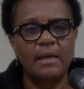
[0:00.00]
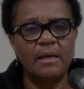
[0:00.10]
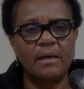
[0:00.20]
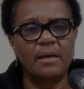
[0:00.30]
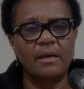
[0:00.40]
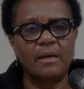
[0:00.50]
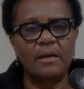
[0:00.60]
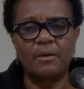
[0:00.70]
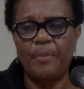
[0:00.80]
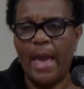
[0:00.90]
uh, uh,
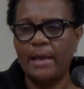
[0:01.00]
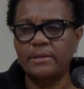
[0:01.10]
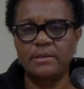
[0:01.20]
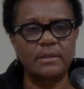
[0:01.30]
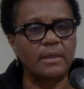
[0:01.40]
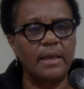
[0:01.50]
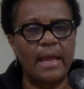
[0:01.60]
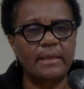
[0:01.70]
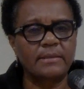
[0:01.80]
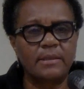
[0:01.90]
uh, pastor, the
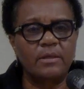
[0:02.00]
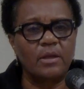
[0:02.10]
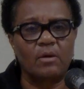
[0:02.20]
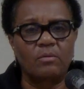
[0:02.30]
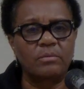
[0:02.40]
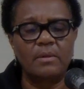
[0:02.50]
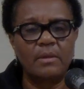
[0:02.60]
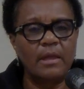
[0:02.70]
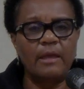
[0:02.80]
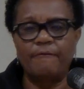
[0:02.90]
next, you know,
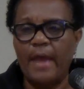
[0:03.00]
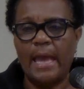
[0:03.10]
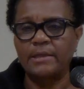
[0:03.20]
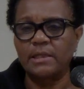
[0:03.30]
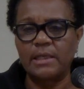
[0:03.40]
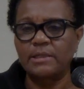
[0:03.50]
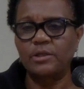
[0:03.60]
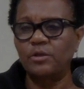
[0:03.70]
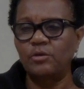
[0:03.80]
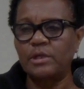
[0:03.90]
evangelist.
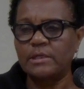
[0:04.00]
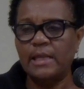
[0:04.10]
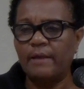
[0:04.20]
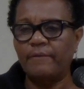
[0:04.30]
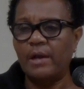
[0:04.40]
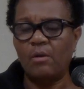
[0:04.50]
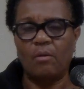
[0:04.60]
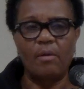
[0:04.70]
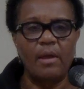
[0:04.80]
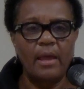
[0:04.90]
You, you just never
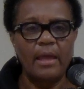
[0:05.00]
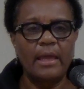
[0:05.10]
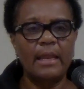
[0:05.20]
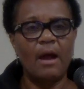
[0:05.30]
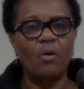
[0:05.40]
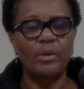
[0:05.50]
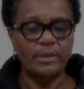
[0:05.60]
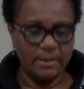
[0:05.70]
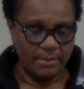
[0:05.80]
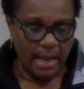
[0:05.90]
know. All right. And I
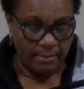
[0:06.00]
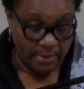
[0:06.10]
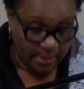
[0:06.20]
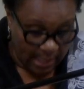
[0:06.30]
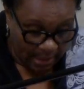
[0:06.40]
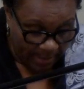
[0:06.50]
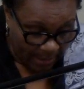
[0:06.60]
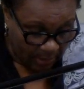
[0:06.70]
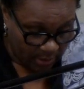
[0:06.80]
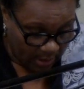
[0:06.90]
always sometimes think
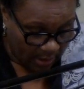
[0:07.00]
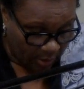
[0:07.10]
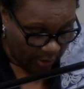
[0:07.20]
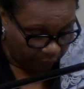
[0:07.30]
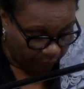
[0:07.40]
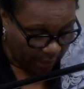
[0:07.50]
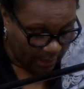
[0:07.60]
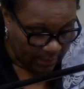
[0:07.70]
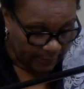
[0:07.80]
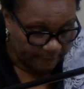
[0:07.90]
about uh, Kirk
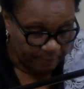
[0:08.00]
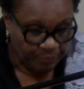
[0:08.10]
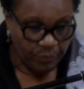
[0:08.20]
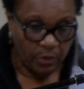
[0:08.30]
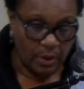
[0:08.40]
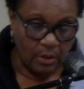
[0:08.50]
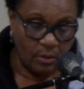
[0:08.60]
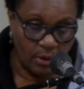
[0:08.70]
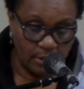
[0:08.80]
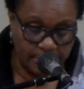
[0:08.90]
Franklin you
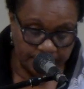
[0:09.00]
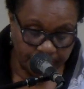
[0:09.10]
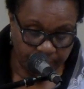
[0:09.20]
know, um,